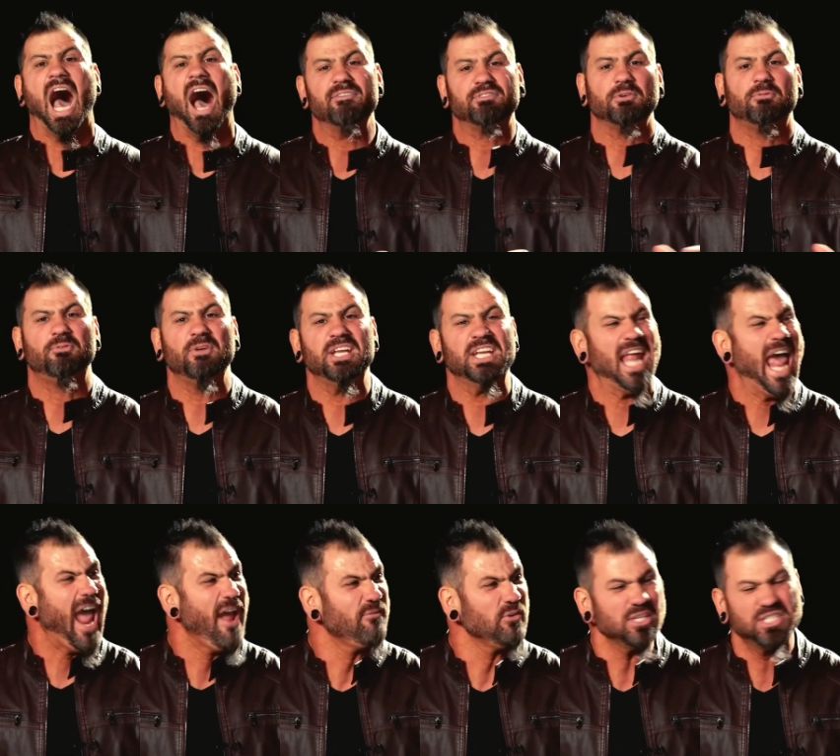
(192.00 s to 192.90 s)
I've defeated
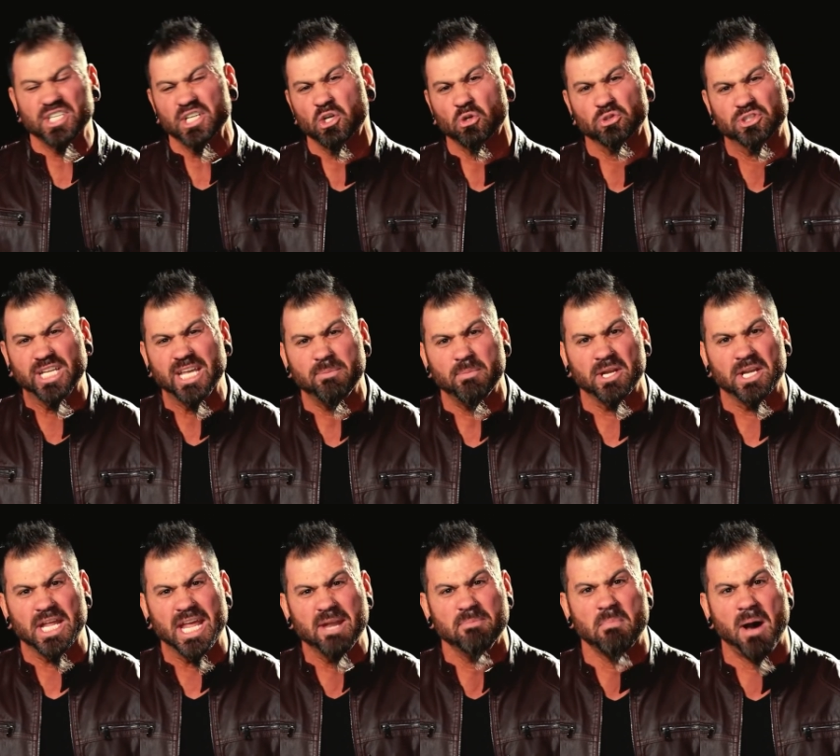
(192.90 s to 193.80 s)
every single
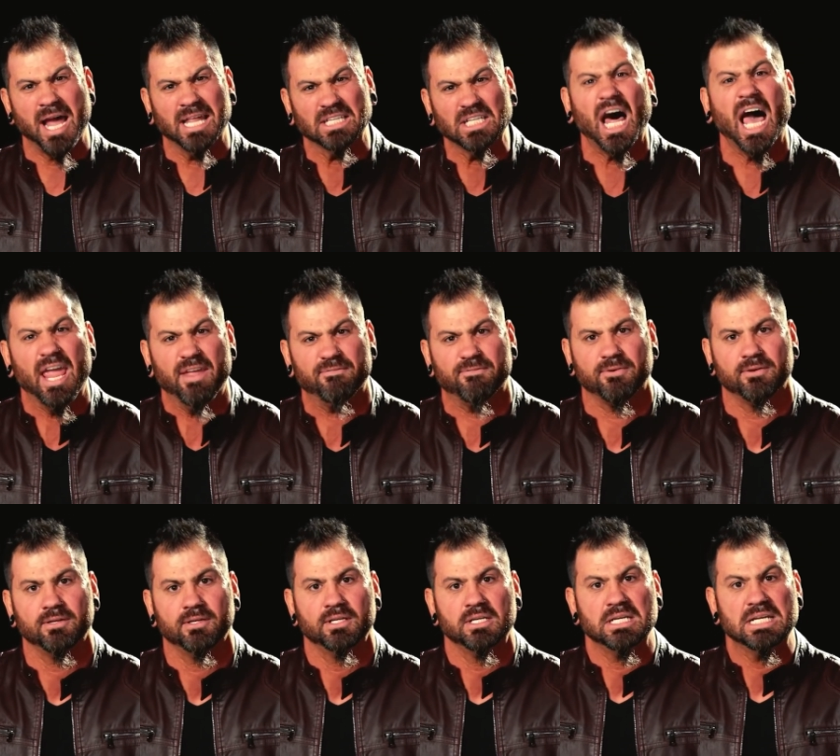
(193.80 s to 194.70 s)
demon in my
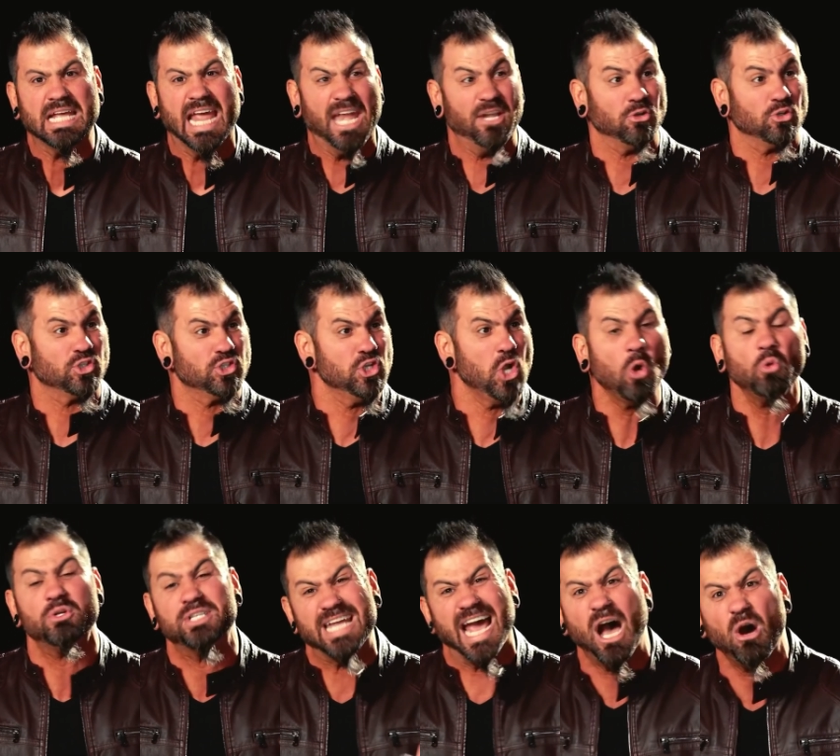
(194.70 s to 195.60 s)
life. And there's
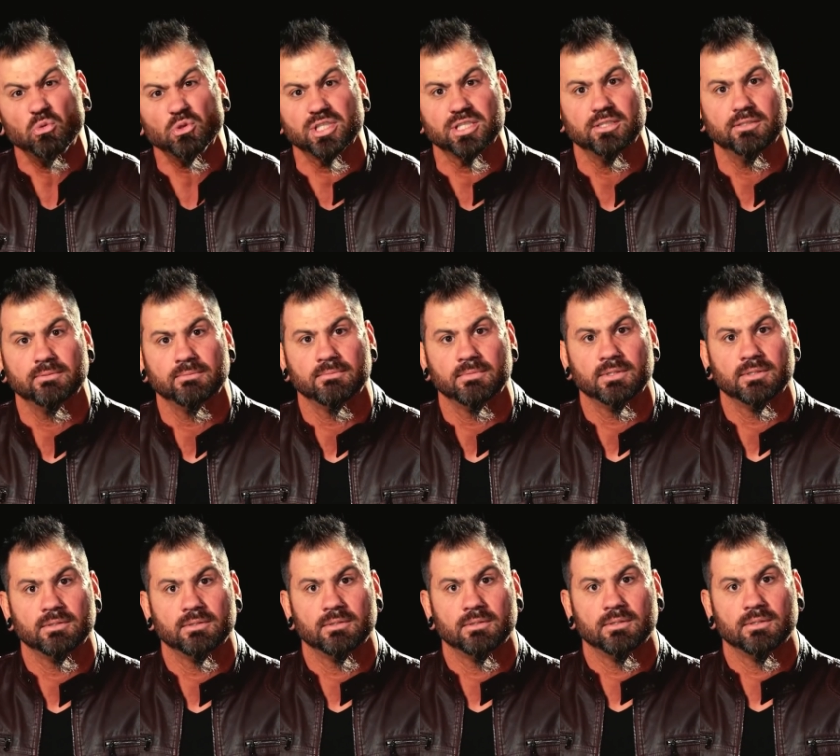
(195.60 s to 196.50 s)
no doubt
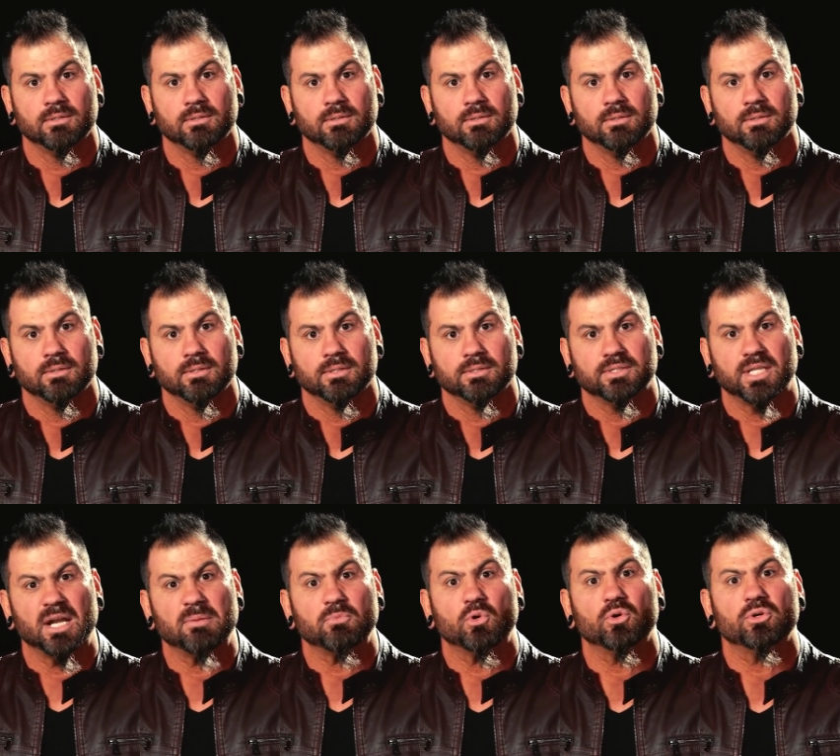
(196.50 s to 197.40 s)

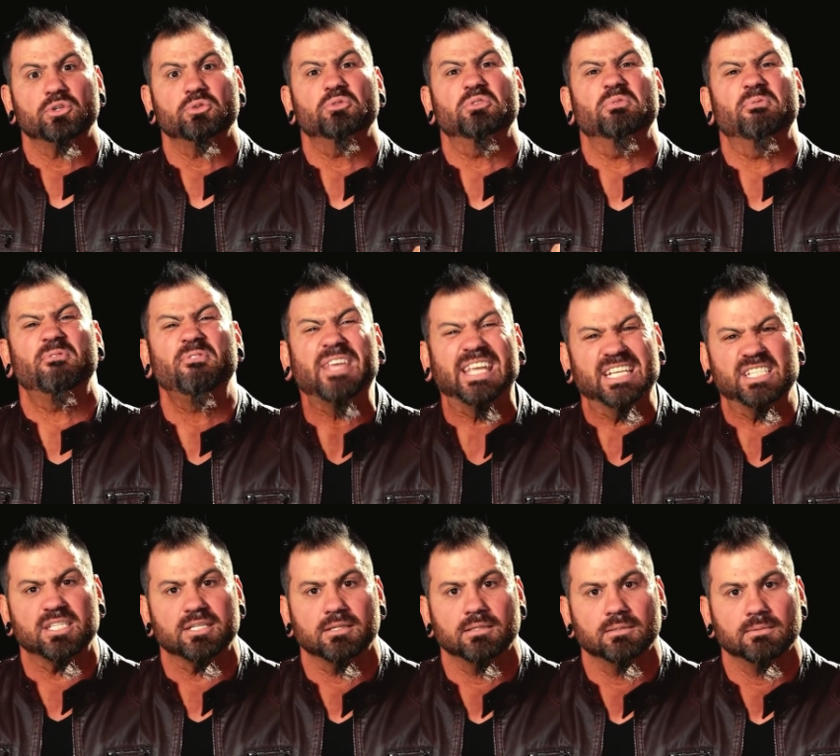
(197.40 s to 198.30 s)
that I'm going to
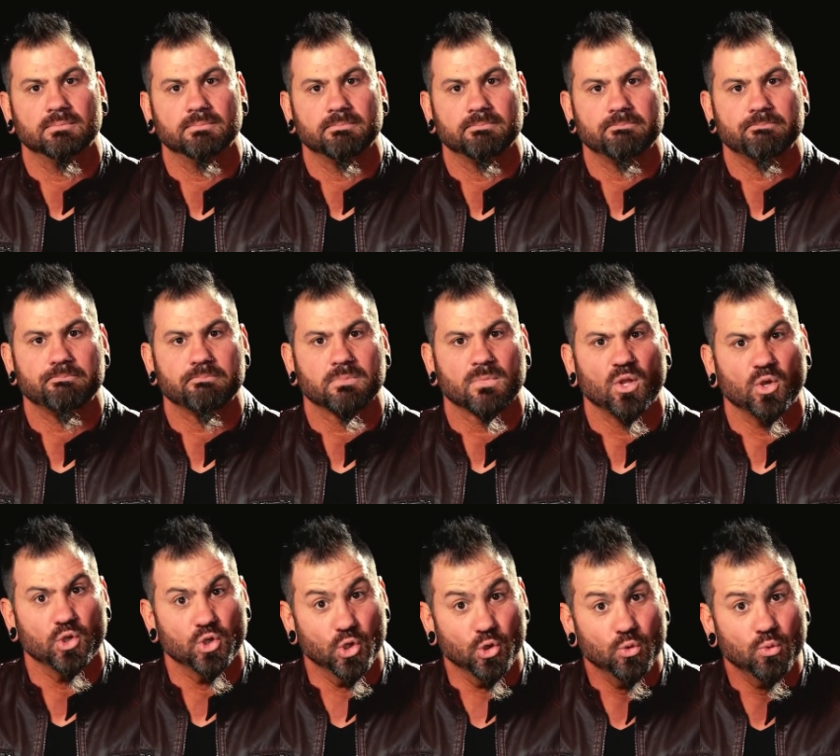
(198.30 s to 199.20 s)
defeat
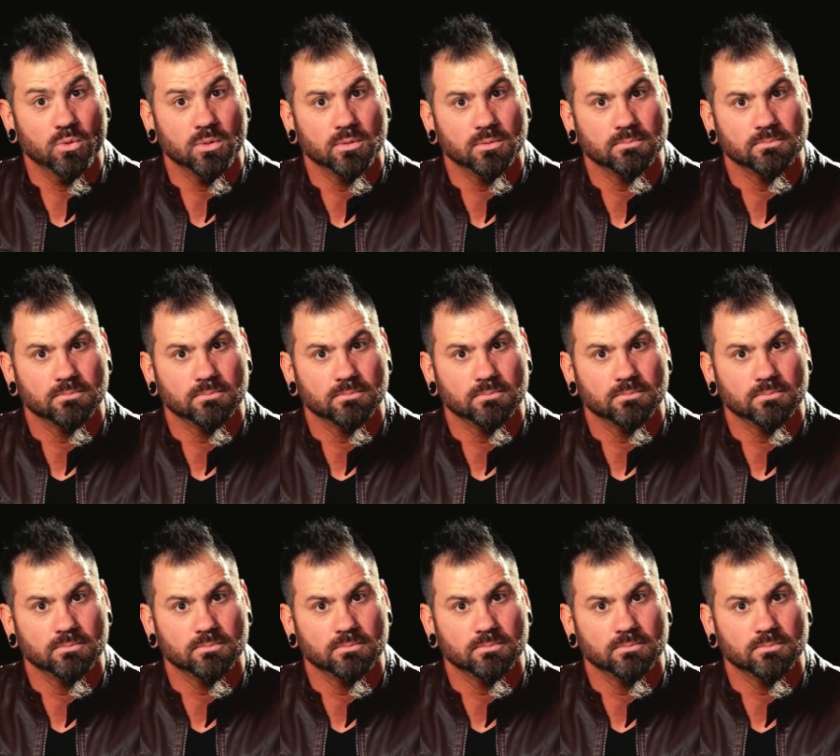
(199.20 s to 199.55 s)
you